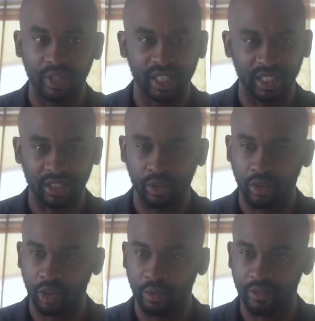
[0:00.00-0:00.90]
things that's
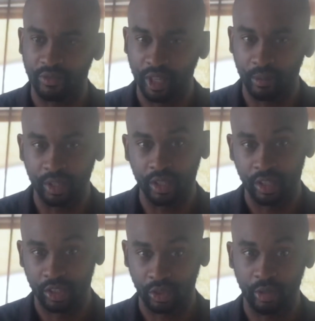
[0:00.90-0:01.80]
going on with the family.
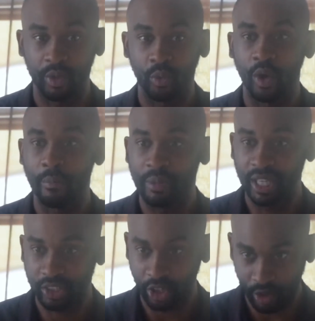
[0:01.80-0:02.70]
So it'd be one
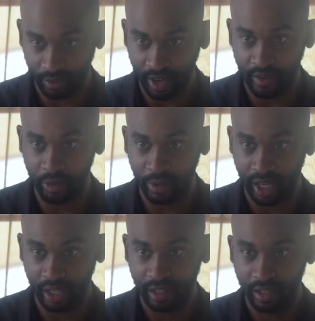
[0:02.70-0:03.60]
big talk for
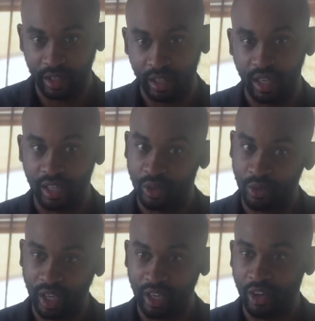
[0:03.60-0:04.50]
everybody. Then,
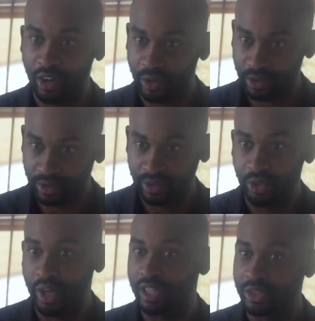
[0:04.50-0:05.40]
okay, girls,
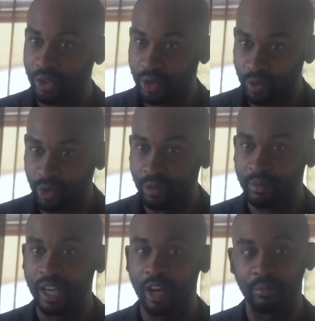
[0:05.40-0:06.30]
you guys go in the room.
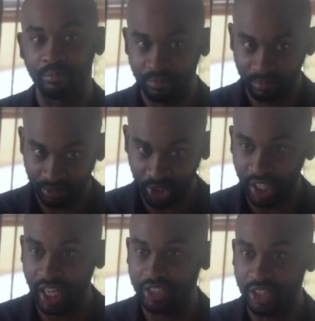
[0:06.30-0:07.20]
Now,
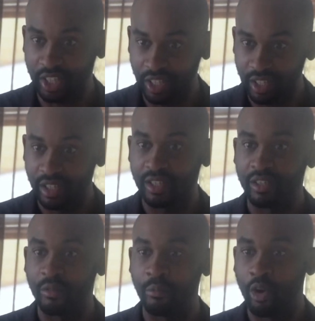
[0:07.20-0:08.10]
Jalasia get
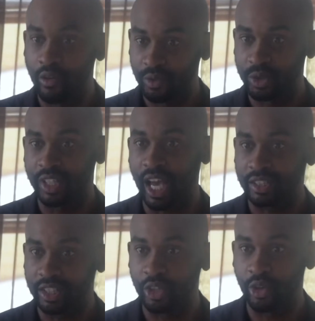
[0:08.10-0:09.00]
more of what's
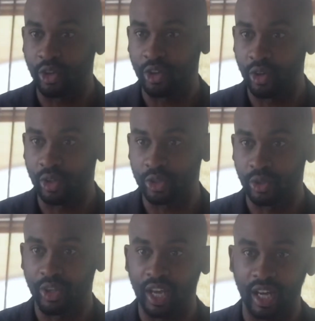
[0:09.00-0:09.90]
actually going on. So
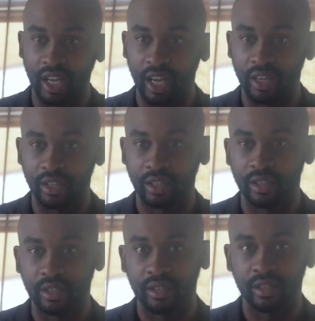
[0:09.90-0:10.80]
you got to kind of
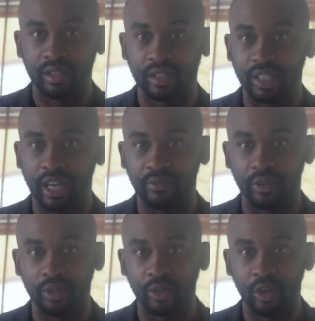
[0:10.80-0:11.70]
decipher,
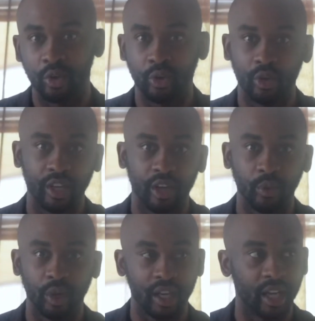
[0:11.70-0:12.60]
who's going to get
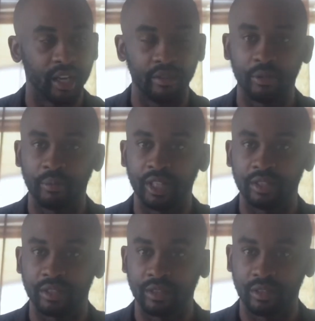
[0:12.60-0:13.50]
what kind of information.